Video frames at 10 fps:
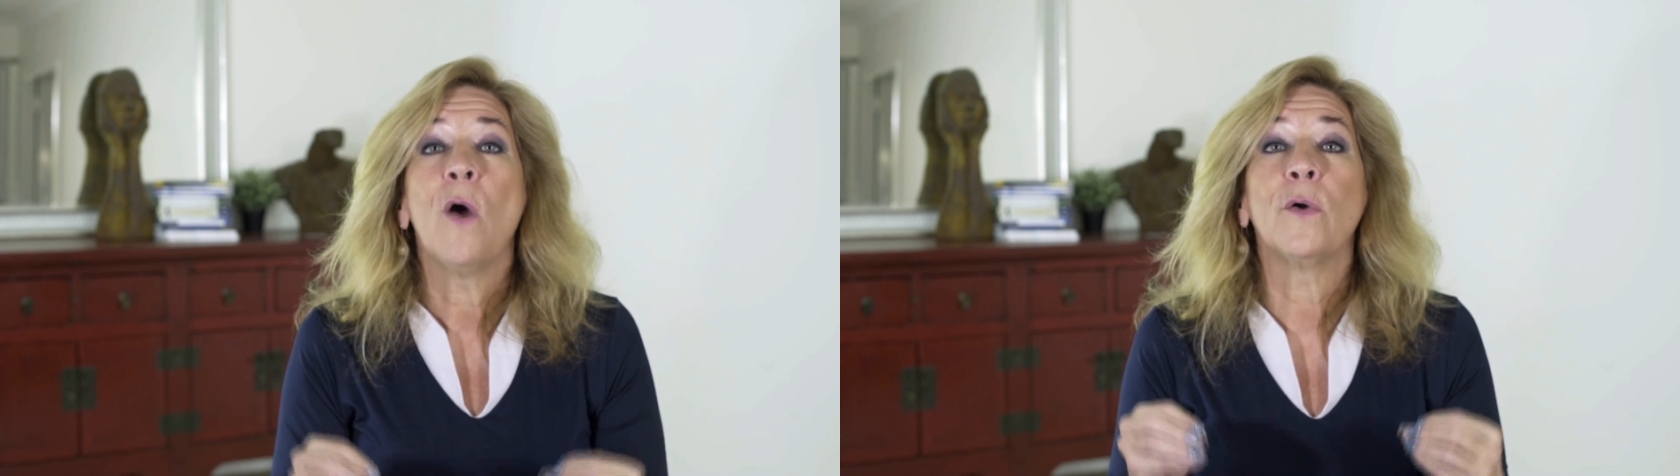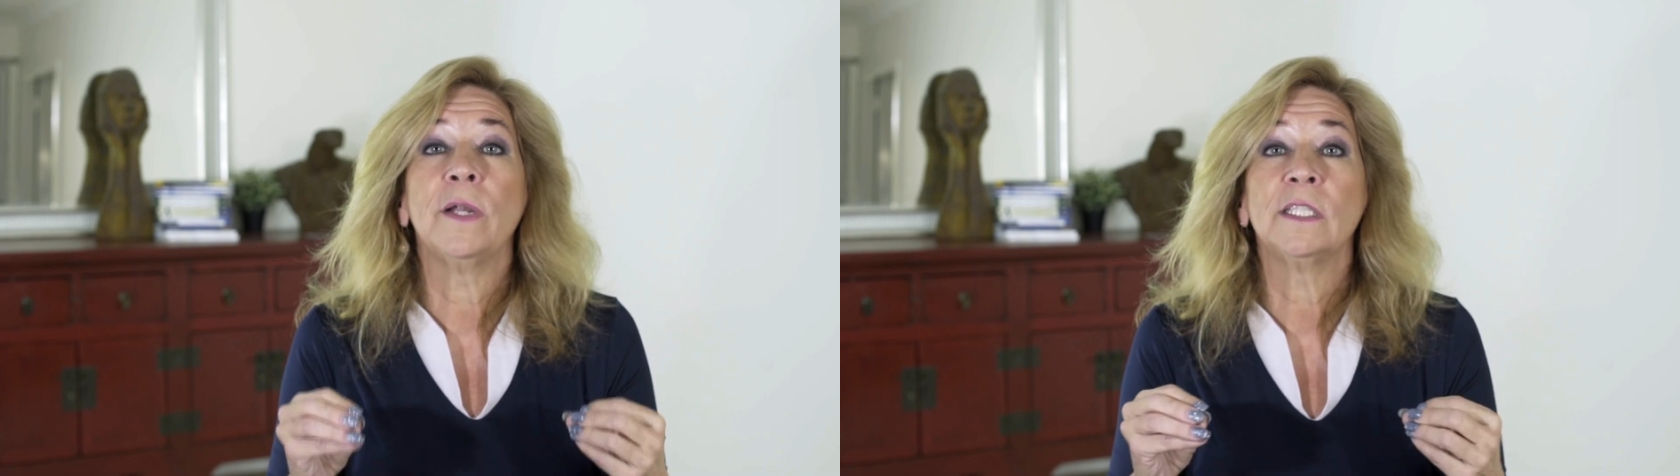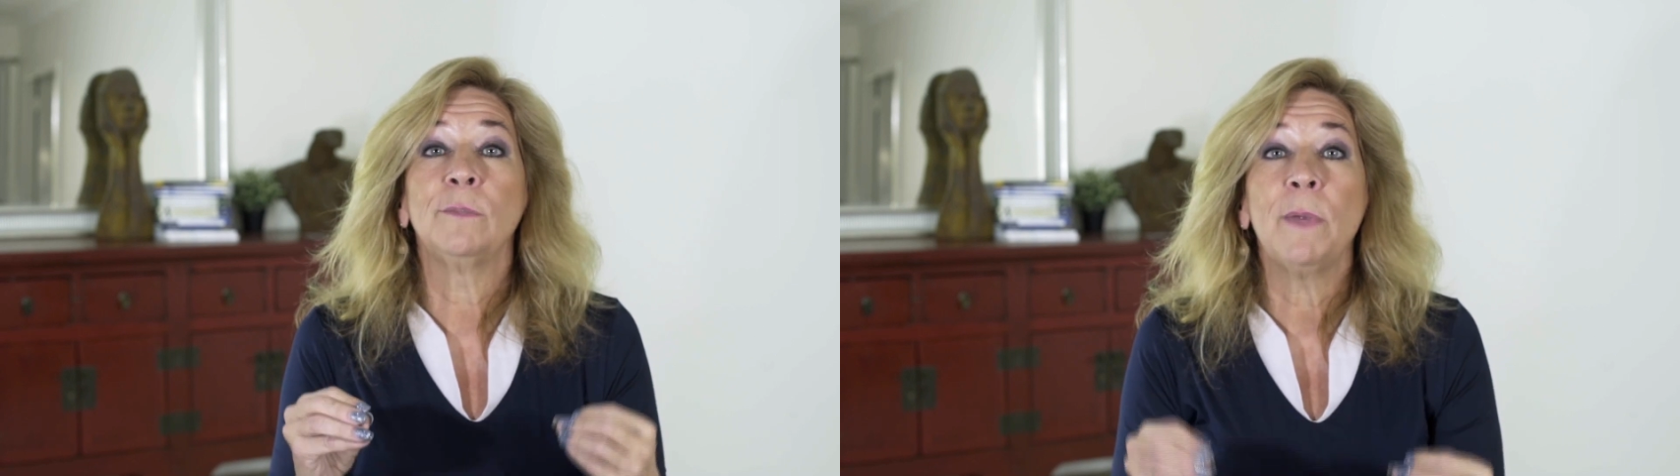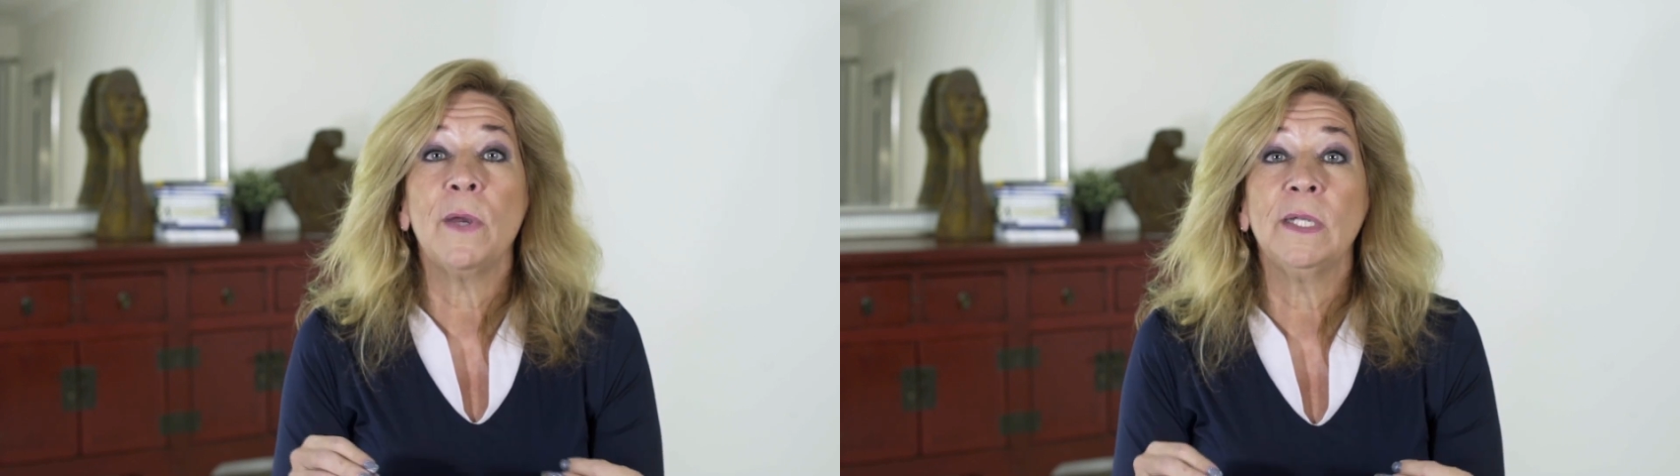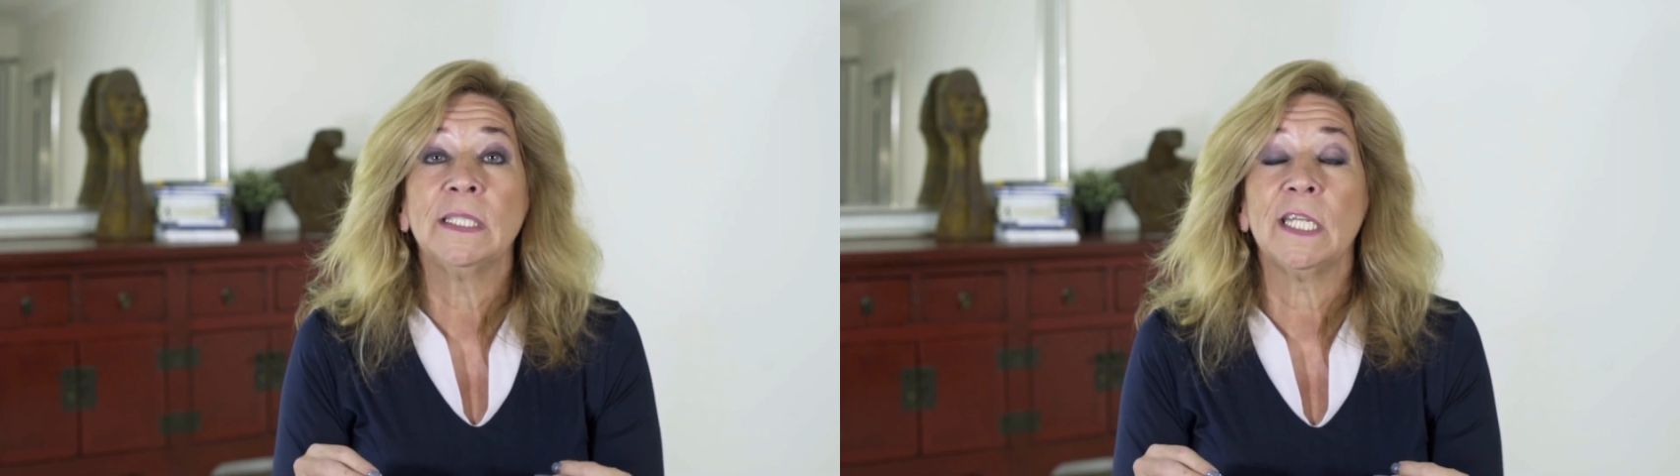or an
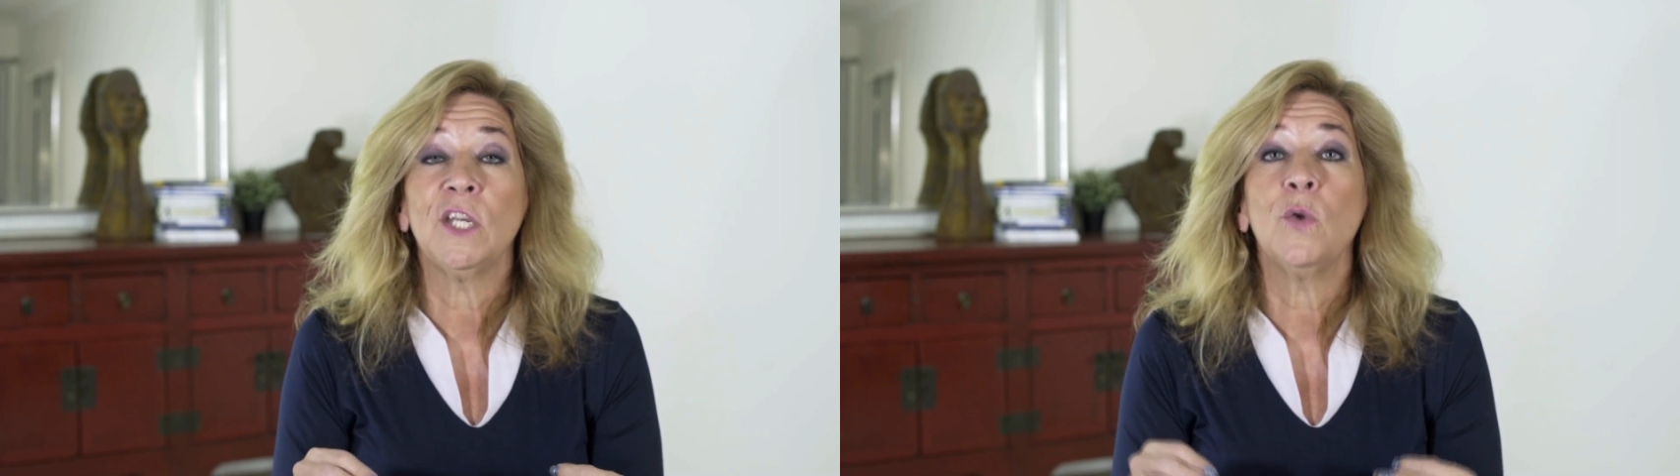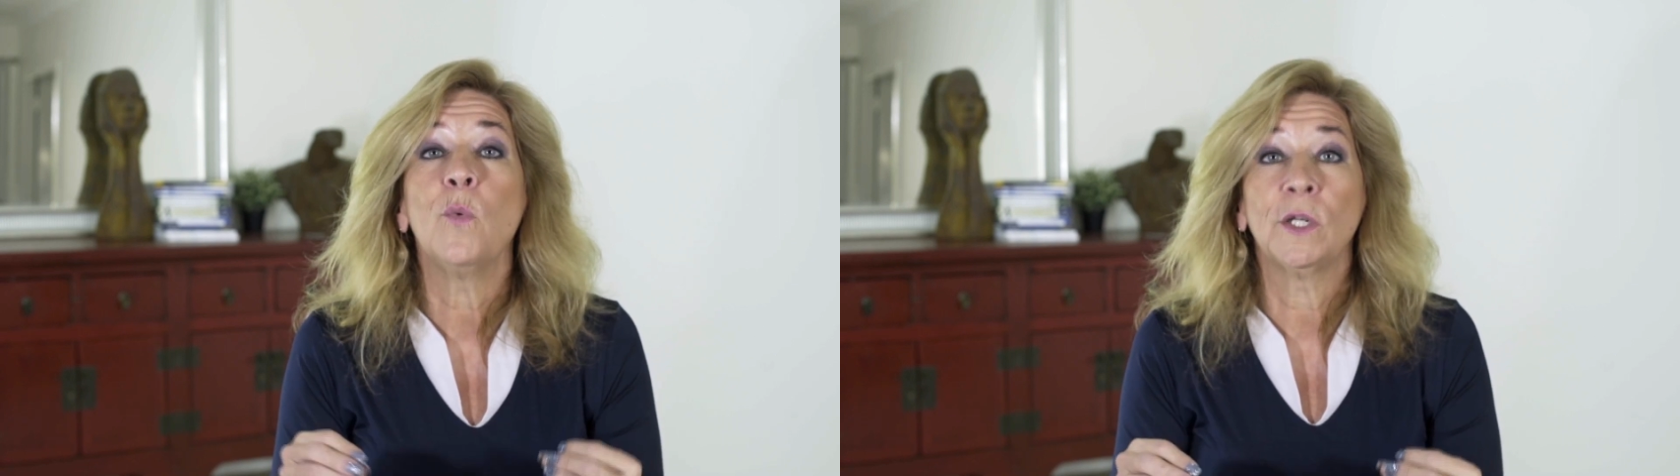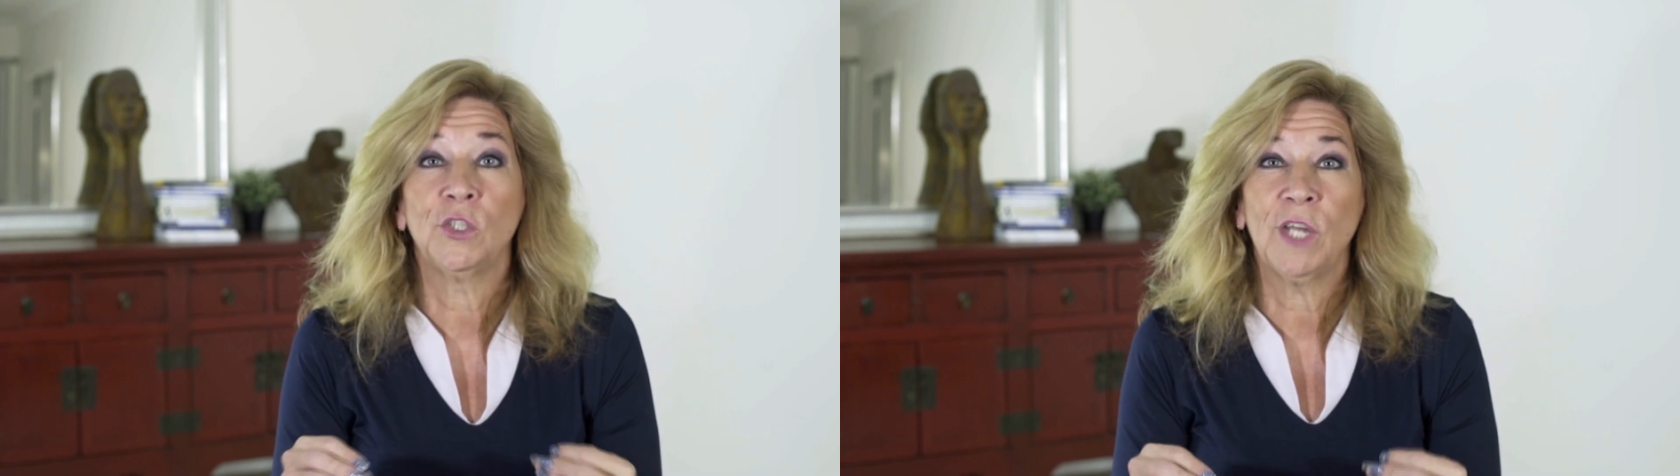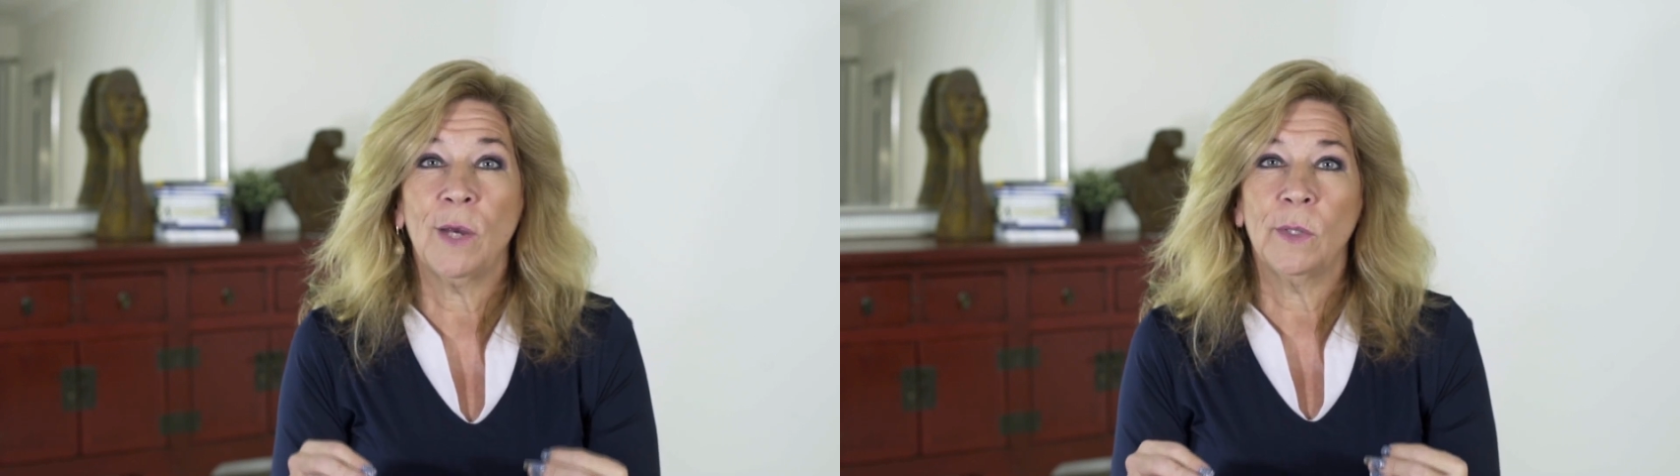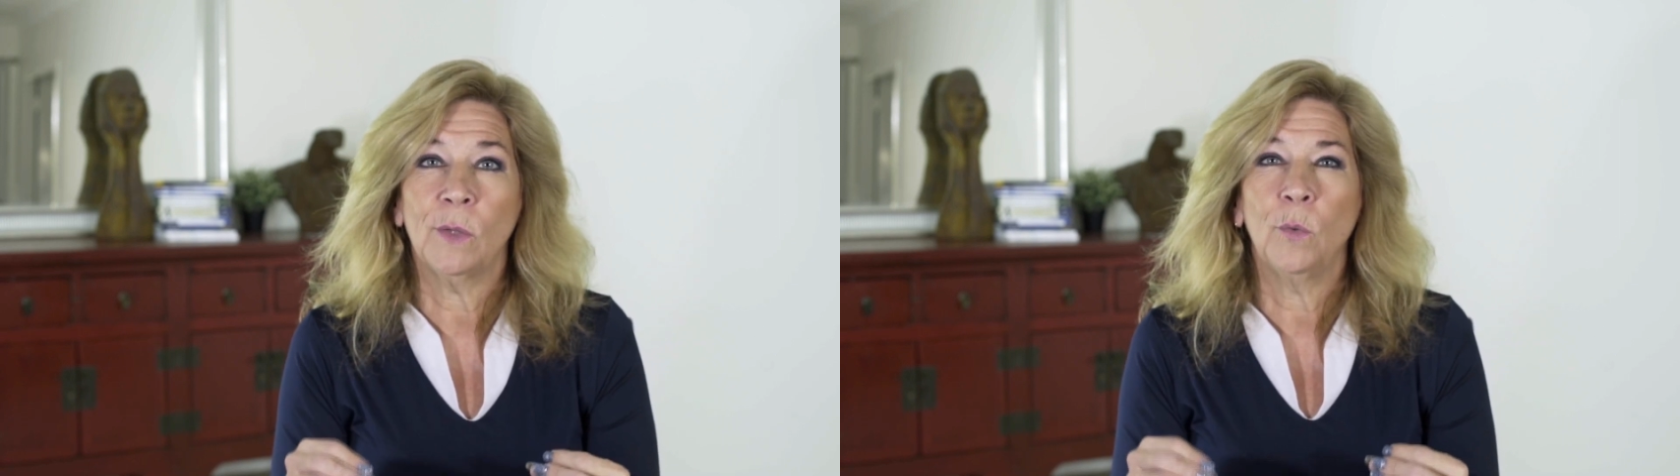experience that you want to
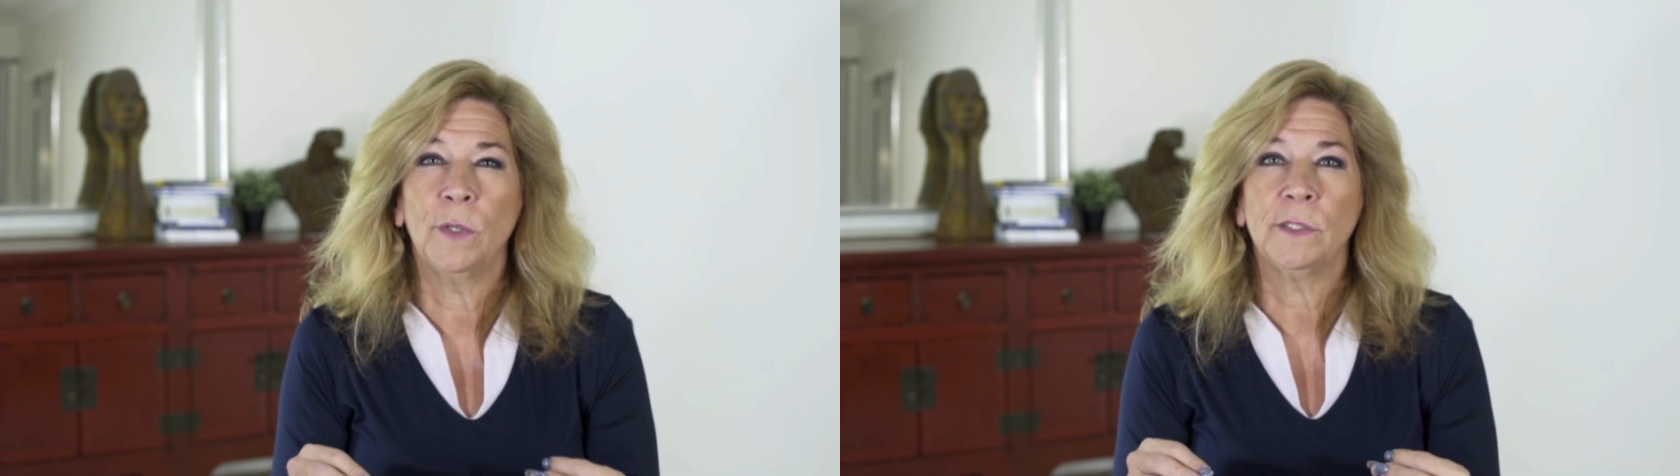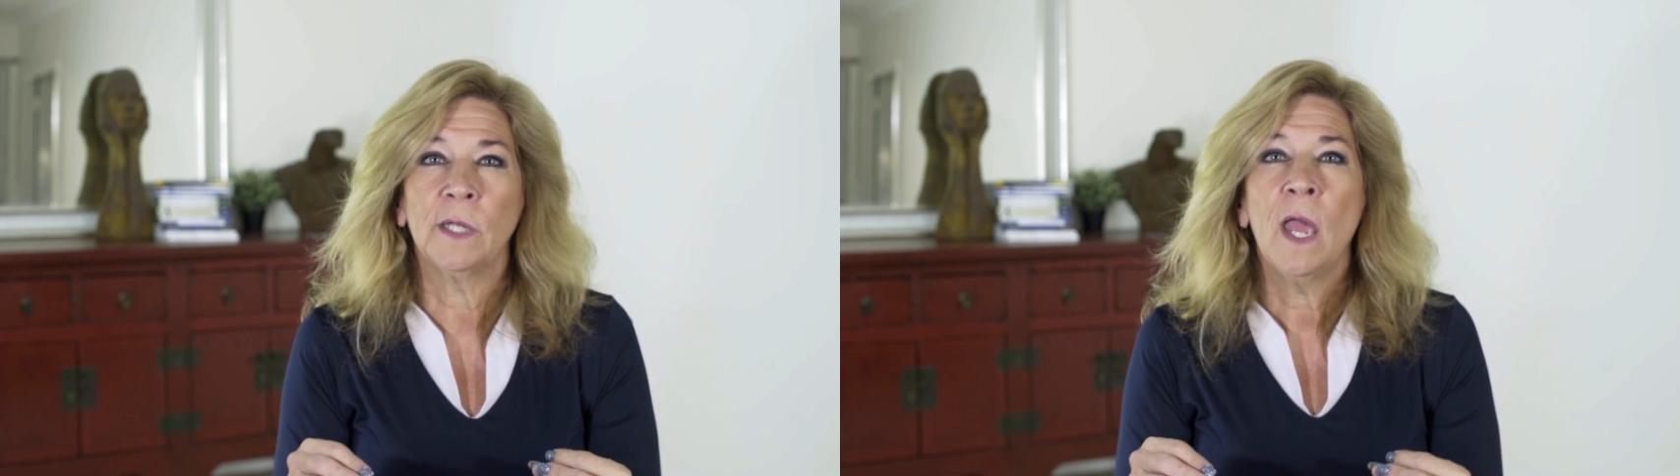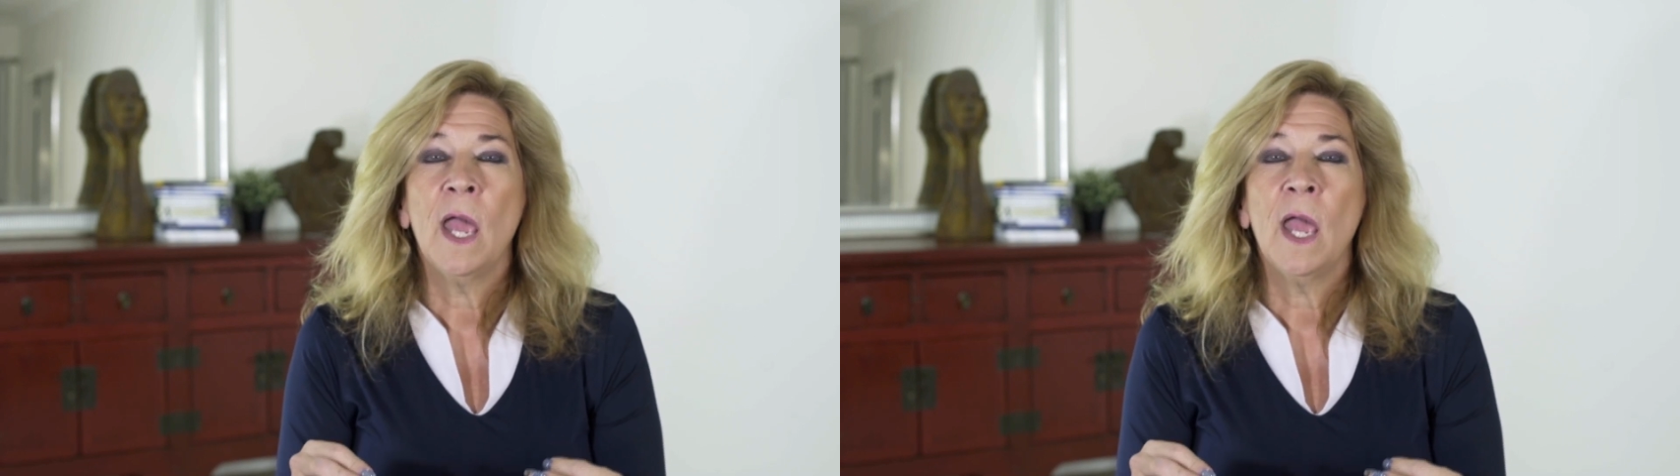share with the world.